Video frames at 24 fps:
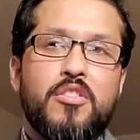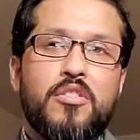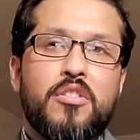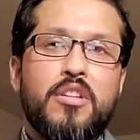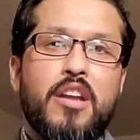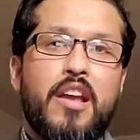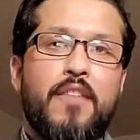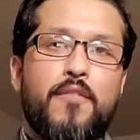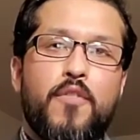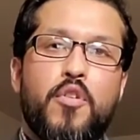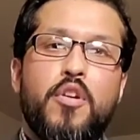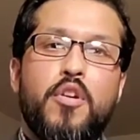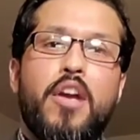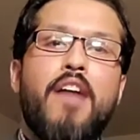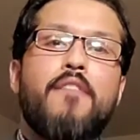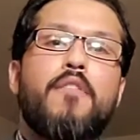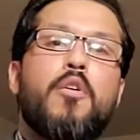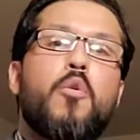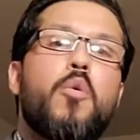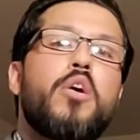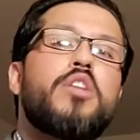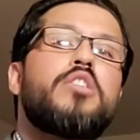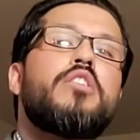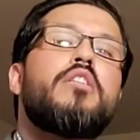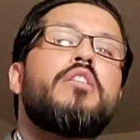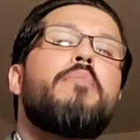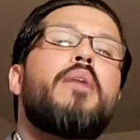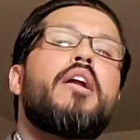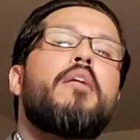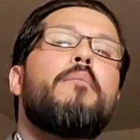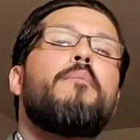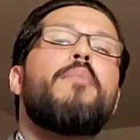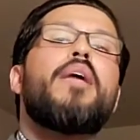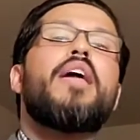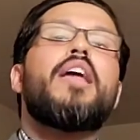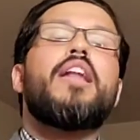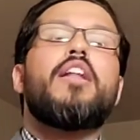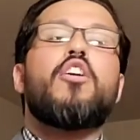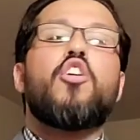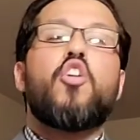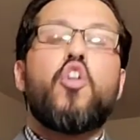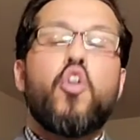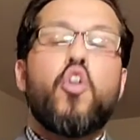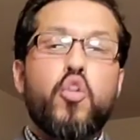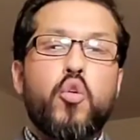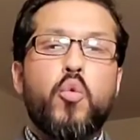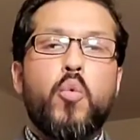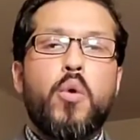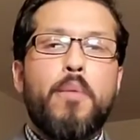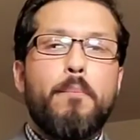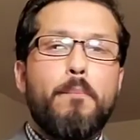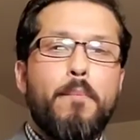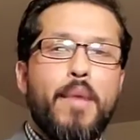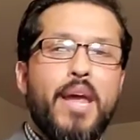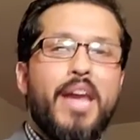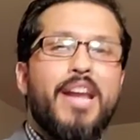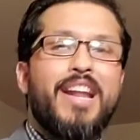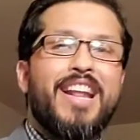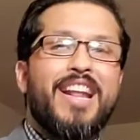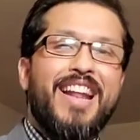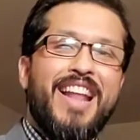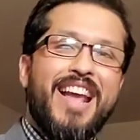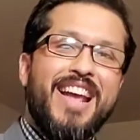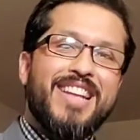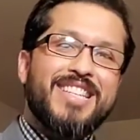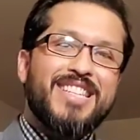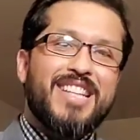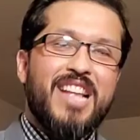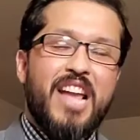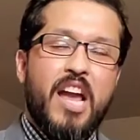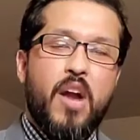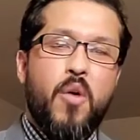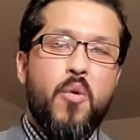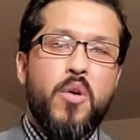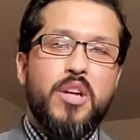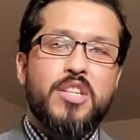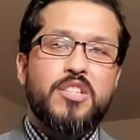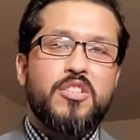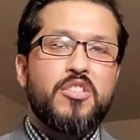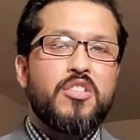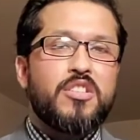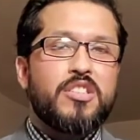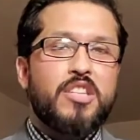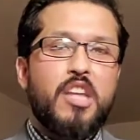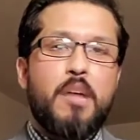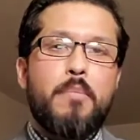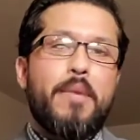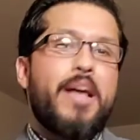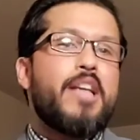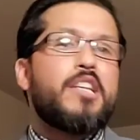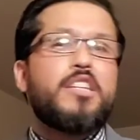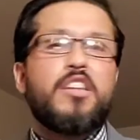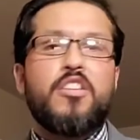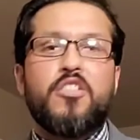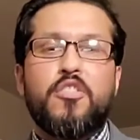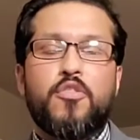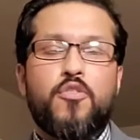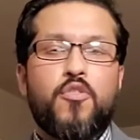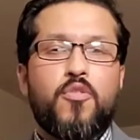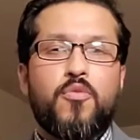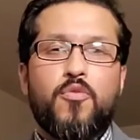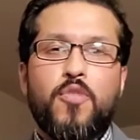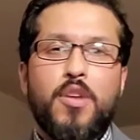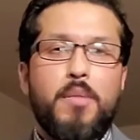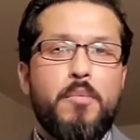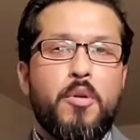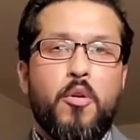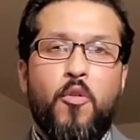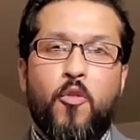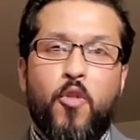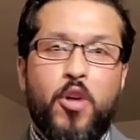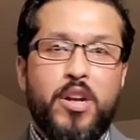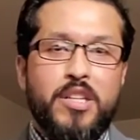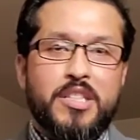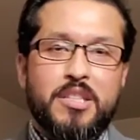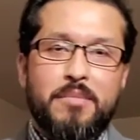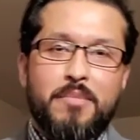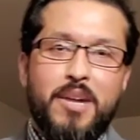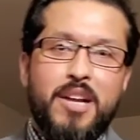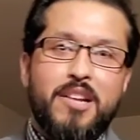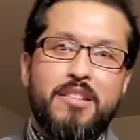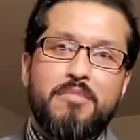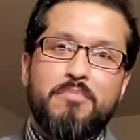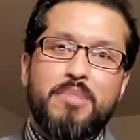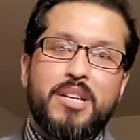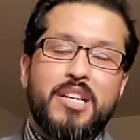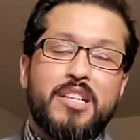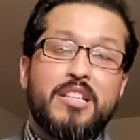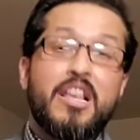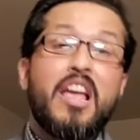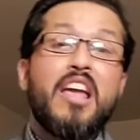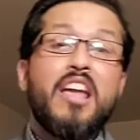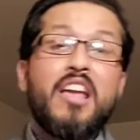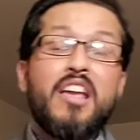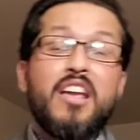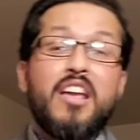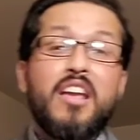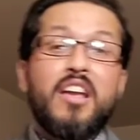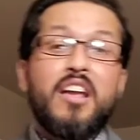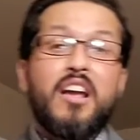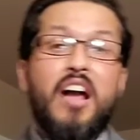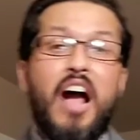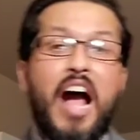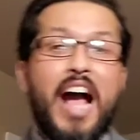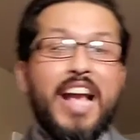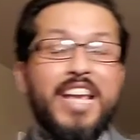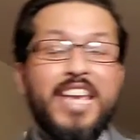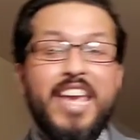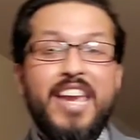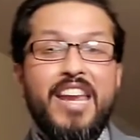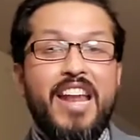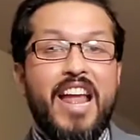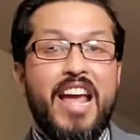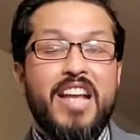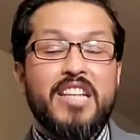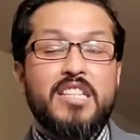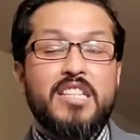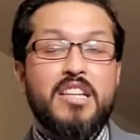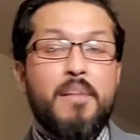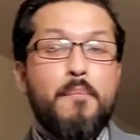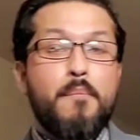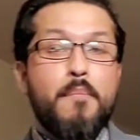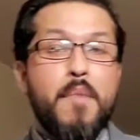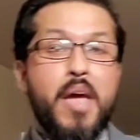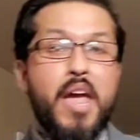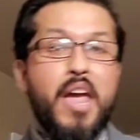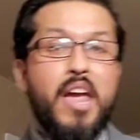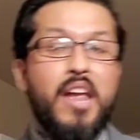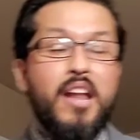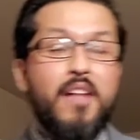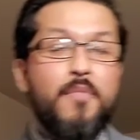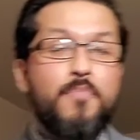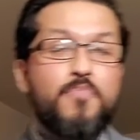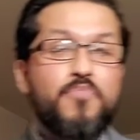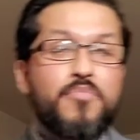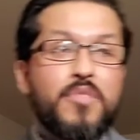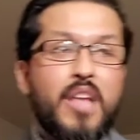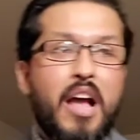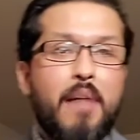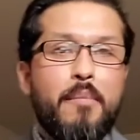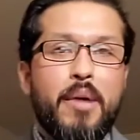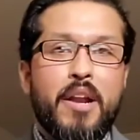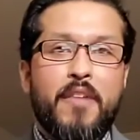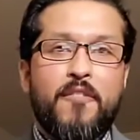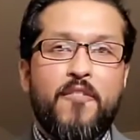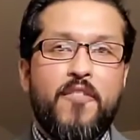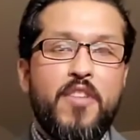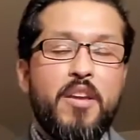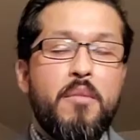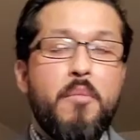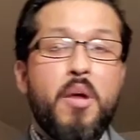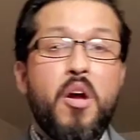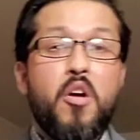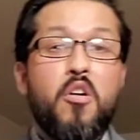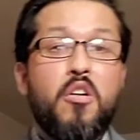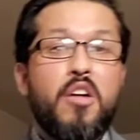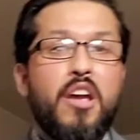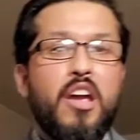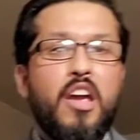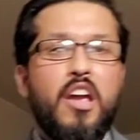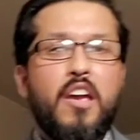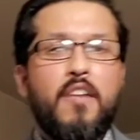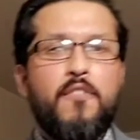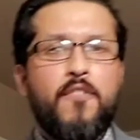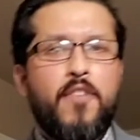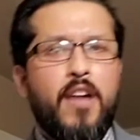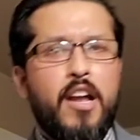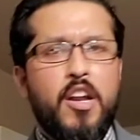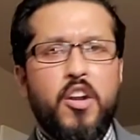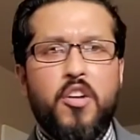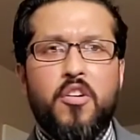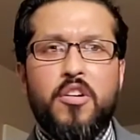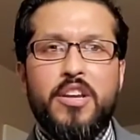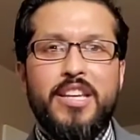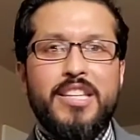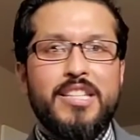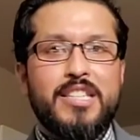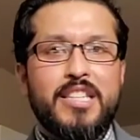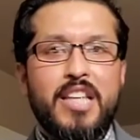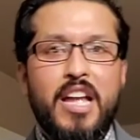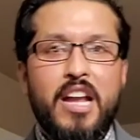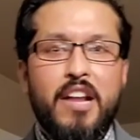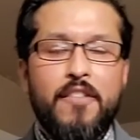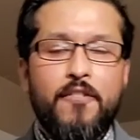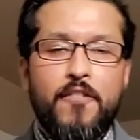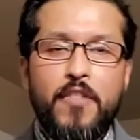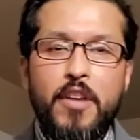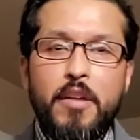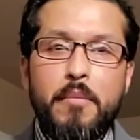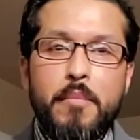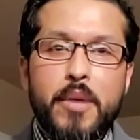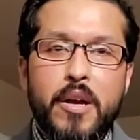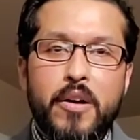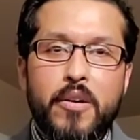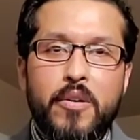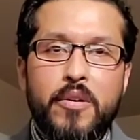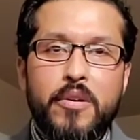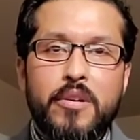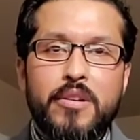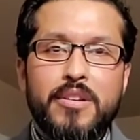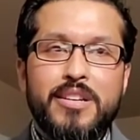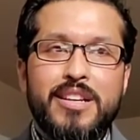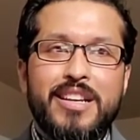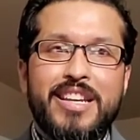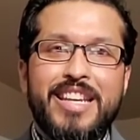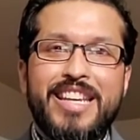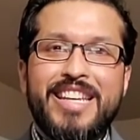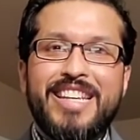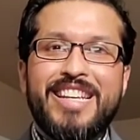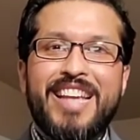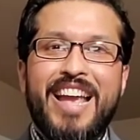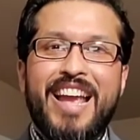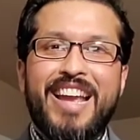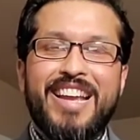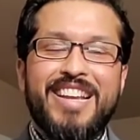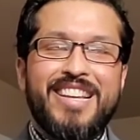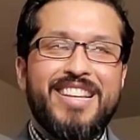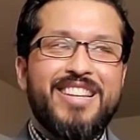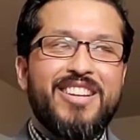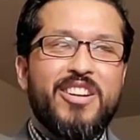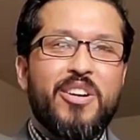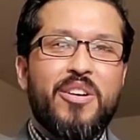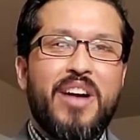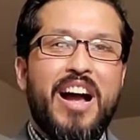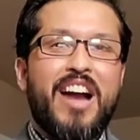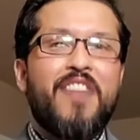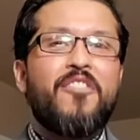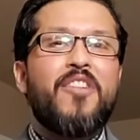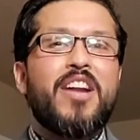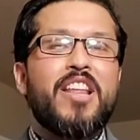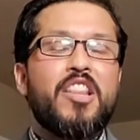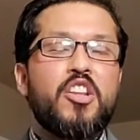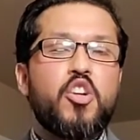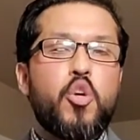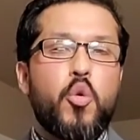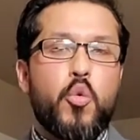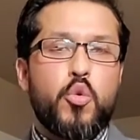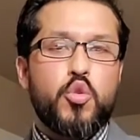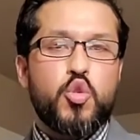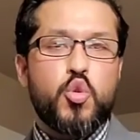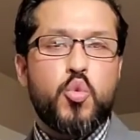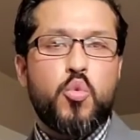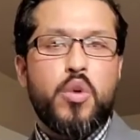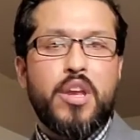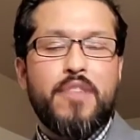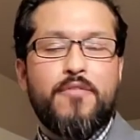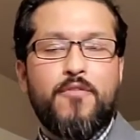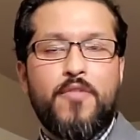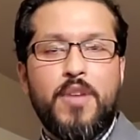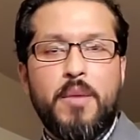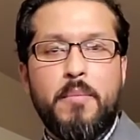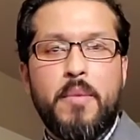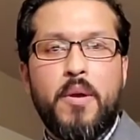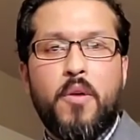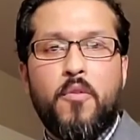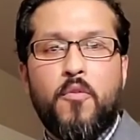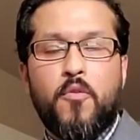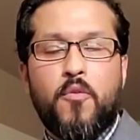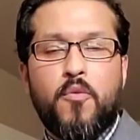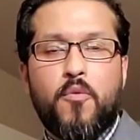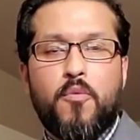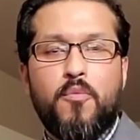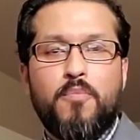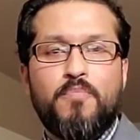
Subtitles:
if you have a question about a man, go to a man and ask that question. Stop asking your female friends about it, because I can't ask a man about a female if I know he's not a female. I'd rather go to a female